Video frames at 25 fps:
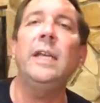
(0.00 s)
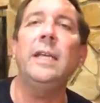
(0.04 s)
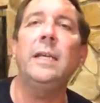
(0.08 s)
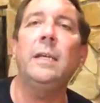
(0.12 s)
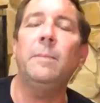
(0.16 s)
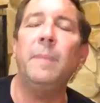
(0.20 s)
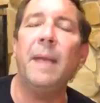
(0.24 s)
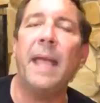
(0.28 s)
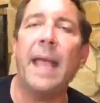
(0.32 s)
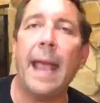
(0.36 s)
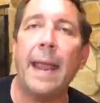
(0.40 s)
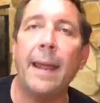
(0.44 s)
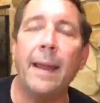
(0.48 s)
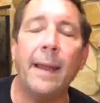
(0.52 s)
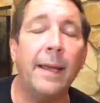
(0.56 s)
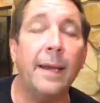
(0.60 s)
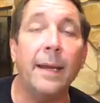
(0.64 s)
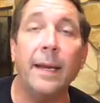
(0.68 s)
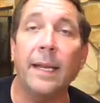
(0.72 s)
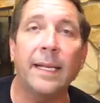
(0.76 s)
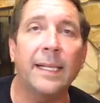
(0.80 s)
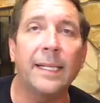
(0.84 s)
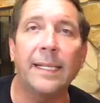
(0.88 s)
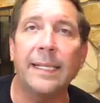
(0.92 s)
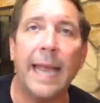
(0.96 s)
need to be
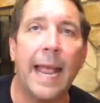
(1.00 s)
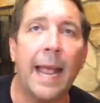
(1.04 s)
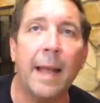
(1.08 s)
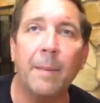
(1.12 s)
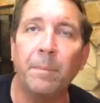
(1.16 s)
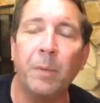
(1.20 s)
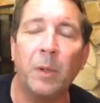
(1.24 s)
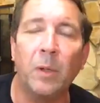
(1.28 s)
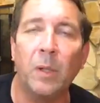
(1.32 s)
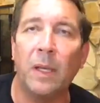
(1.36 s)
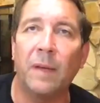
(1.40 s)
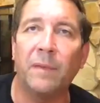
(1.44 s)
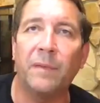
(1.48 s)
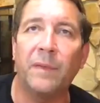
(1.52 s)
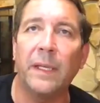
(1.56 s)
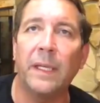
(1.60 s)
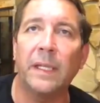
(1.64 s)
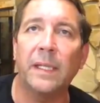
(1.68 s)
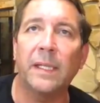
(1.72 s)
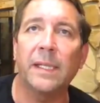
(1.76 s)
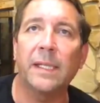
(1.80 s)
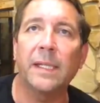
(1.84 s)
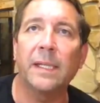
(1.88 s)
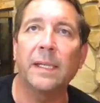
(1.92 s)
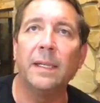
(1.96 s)
an example of
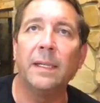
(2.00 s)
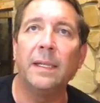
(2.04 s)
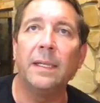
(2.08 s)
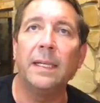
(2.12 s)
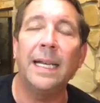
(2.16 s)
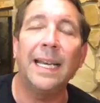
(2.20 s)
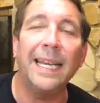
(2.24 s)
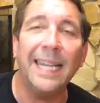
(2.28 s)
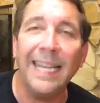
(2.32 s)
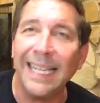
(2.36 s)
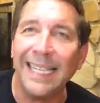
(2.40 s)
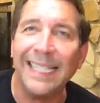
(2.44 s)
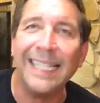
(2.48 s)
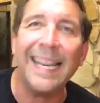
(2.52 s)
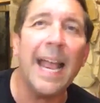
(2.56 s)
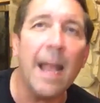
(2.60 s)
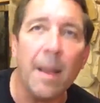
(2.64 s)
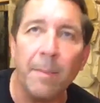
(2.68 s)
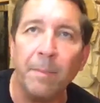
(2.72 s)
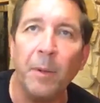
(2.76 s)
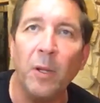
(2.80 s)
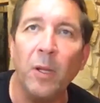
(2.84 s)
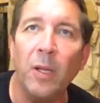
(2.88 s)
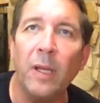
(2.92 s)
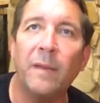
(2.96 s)
this, an
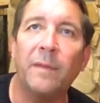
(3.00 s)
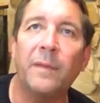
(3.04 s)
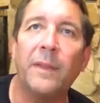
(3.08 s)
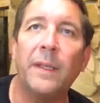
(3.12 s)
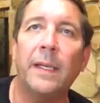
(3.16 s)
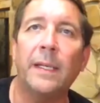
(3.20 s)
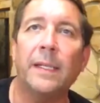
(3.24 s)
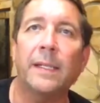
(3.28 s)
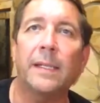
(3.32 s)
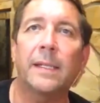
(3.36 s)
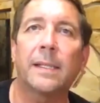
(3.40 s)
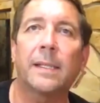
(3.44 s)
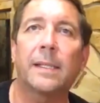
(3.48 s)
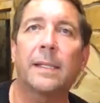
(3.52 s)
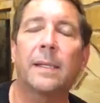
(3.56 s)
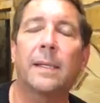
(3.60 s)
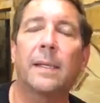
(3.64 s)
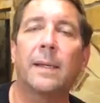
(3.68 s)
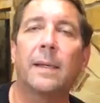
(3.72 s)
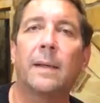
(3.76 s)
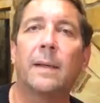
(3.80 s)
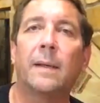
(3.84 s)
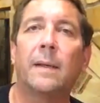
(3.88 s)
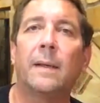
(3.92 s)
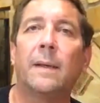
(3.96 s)
example of this.